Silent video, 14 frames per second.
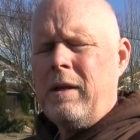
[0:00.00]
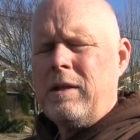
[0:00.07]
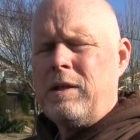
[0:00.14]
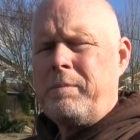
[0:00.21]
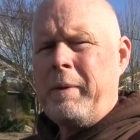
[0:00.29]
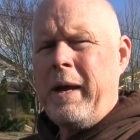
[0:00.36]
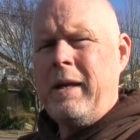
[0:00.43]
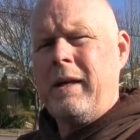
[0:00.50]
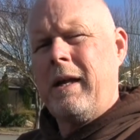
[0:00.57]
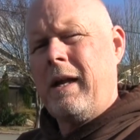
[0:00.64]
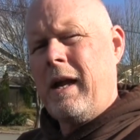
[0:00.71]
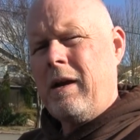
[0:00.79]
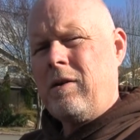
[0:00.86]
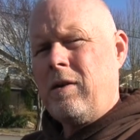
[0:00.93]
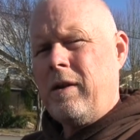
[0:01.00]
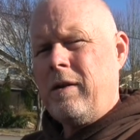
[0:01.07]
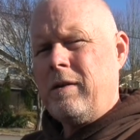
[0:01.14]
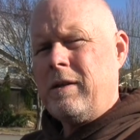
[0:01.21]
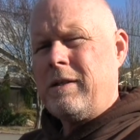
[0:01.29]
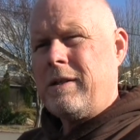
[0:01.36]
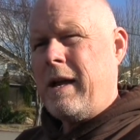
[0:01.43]
spade connector
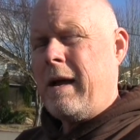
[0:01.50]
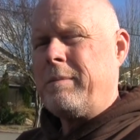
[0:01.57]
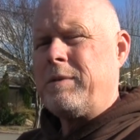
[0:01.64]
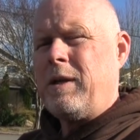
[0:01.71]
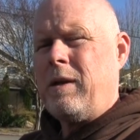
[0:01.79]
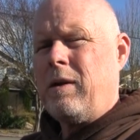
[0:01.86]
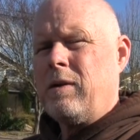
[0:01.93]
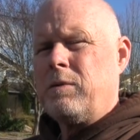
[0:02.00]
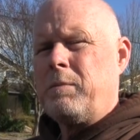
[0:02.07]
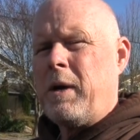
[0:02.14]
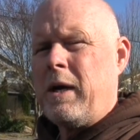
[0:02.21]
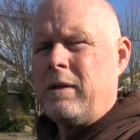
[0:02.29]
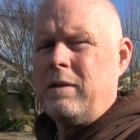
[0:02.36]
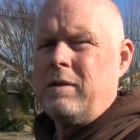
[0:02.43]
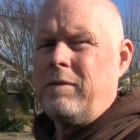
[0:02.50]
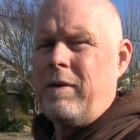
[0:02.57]
that snaps into those boxes.